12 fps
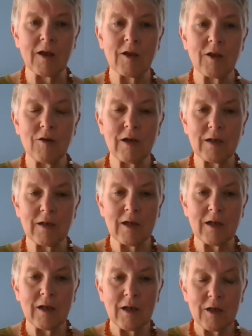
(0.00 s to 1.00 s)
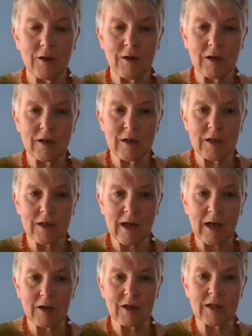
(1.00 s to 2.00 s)
You can
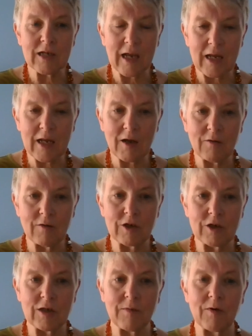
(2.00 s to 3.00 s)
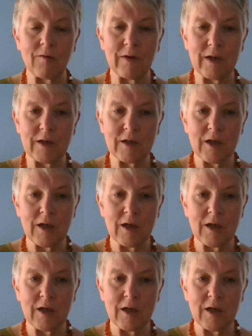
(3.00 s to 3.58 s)
take ownership of it